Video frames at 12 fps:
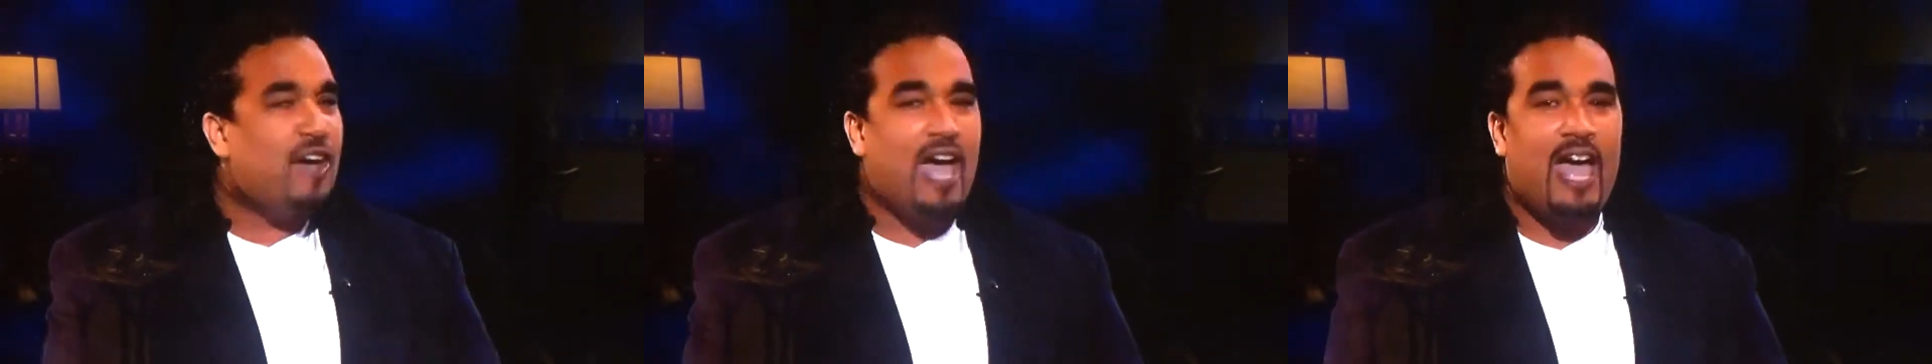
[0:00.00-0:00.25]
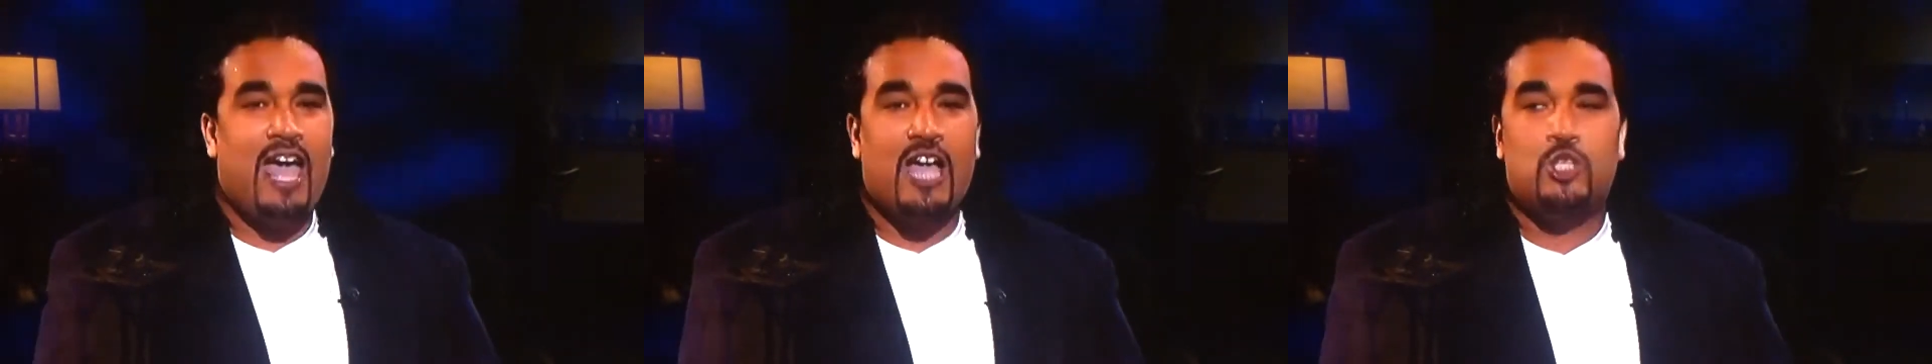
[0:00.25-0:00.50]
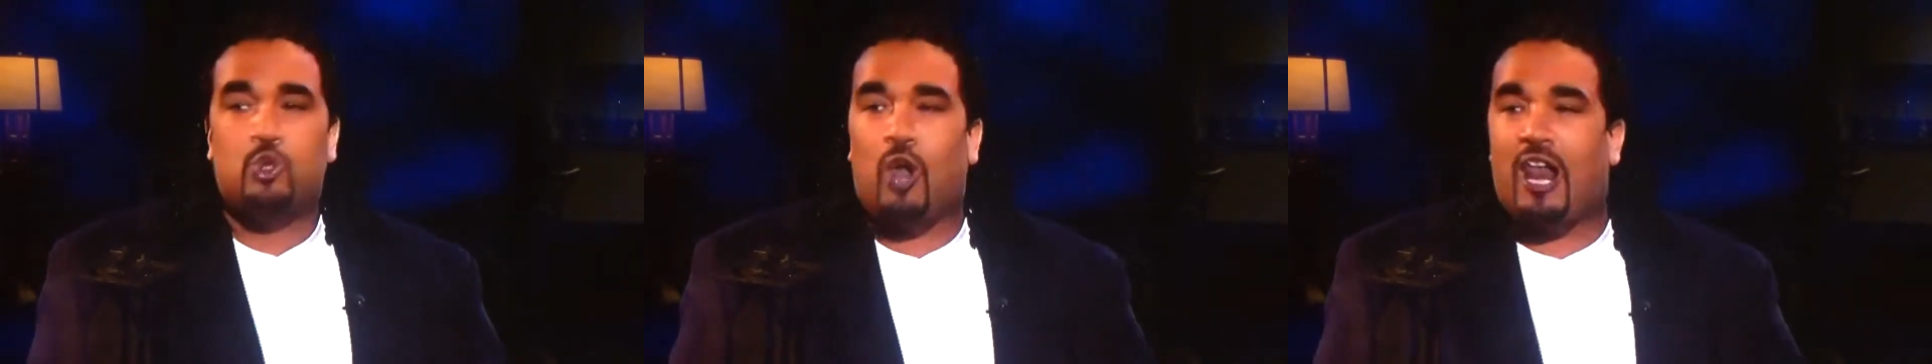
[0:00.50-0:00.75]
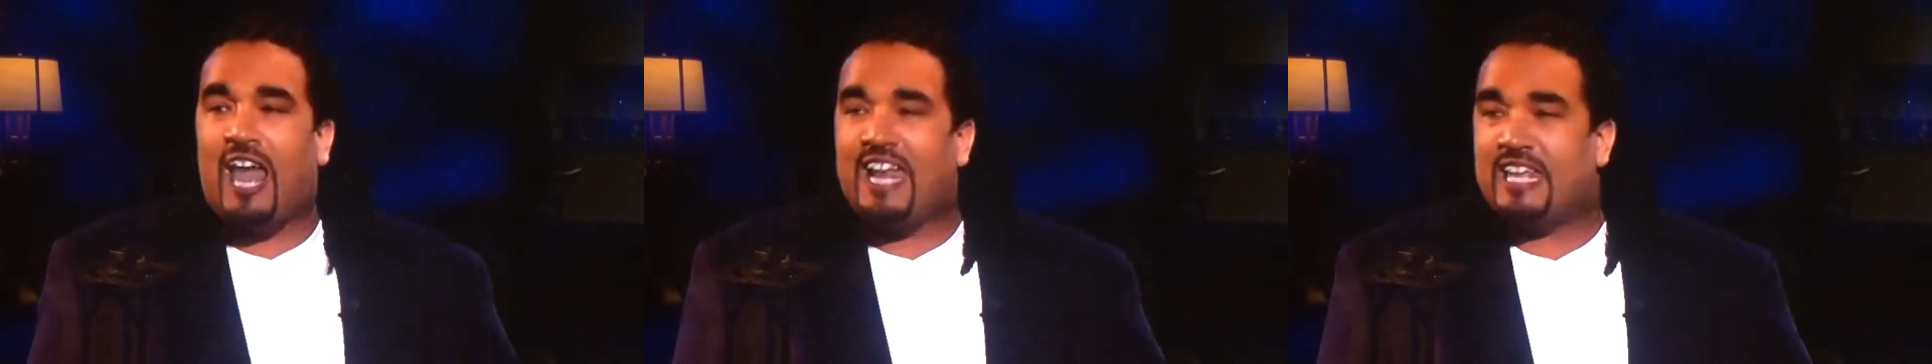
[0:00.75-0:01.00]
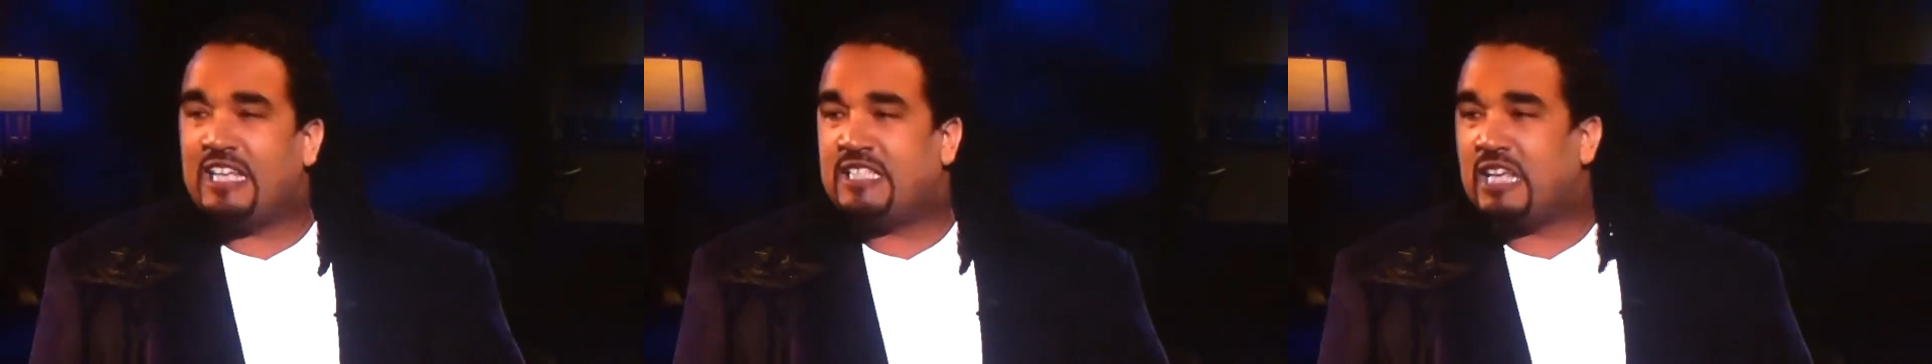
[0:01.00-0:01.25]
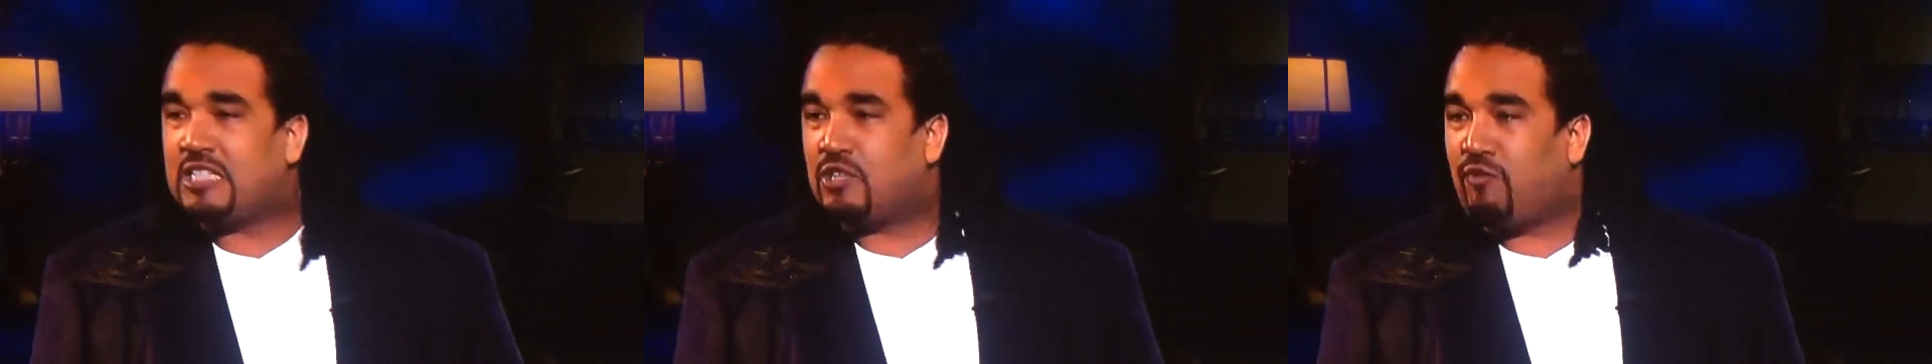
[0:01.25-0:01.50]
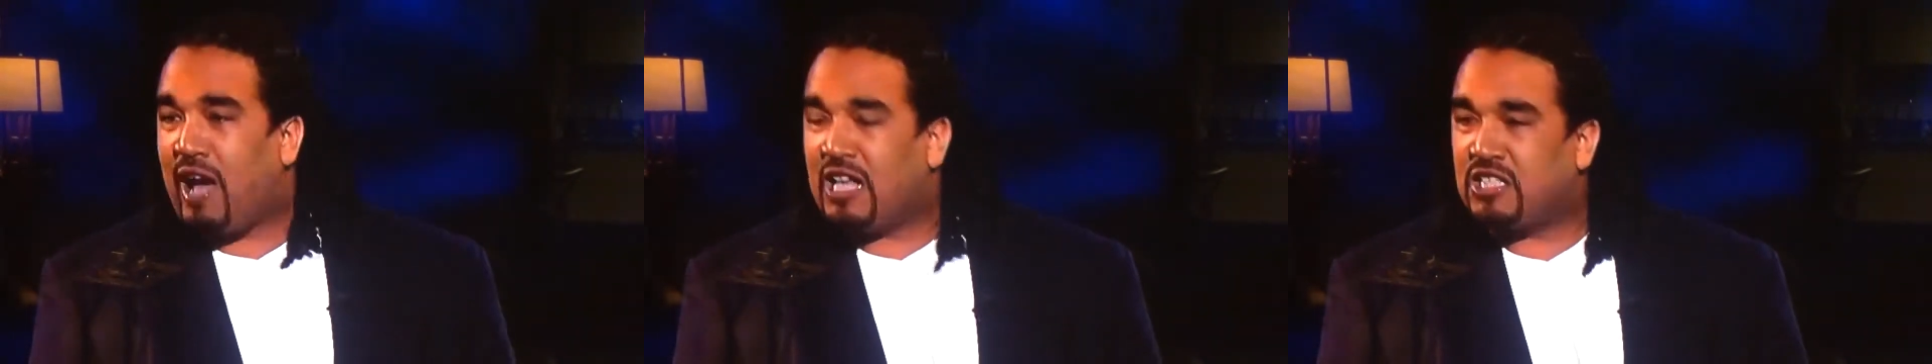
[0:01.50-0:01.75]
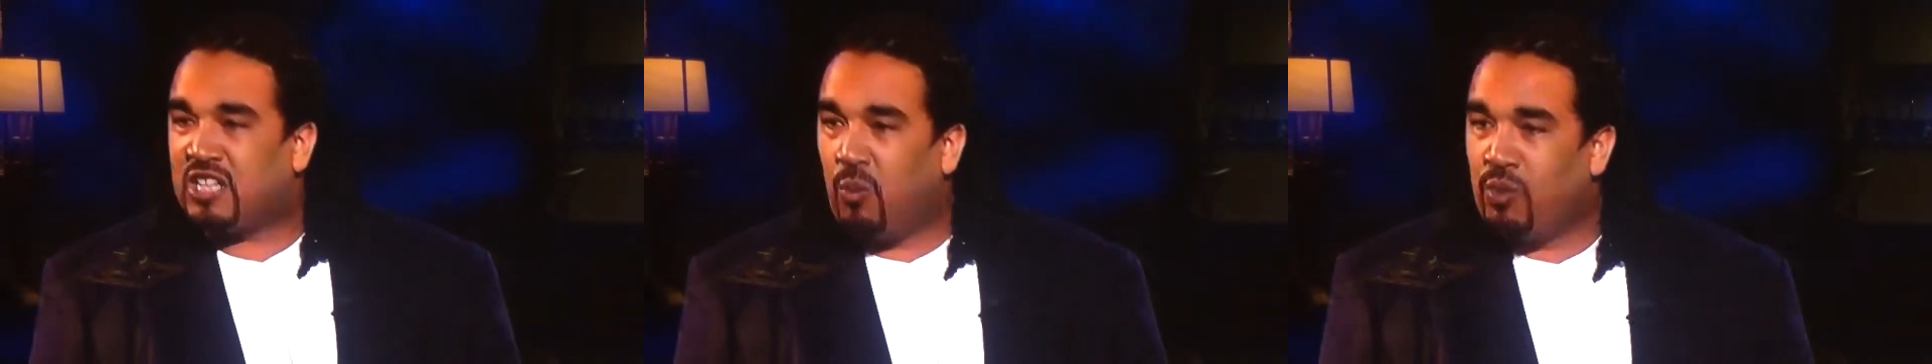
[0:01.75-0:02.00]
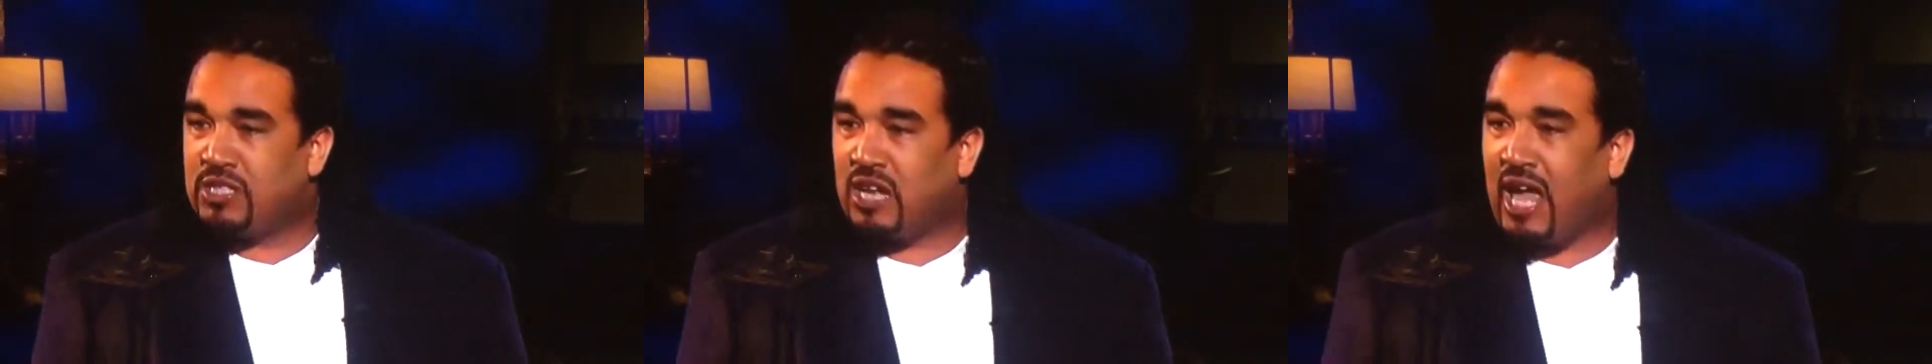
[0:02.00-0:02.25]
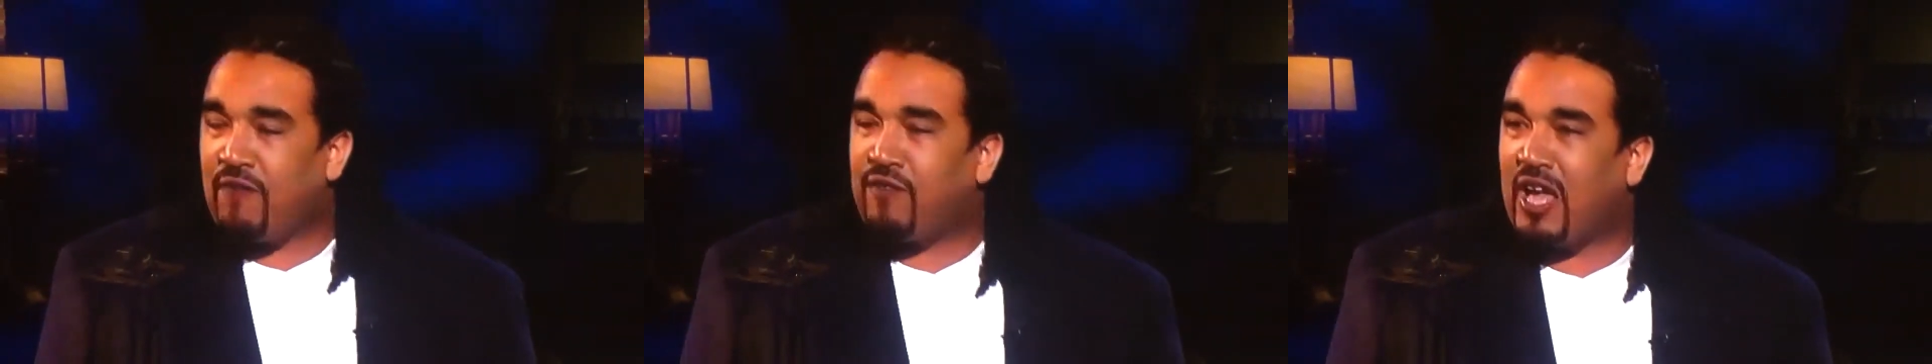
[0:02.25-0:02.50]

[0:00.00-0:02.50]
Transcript: had your light accessorize someone's life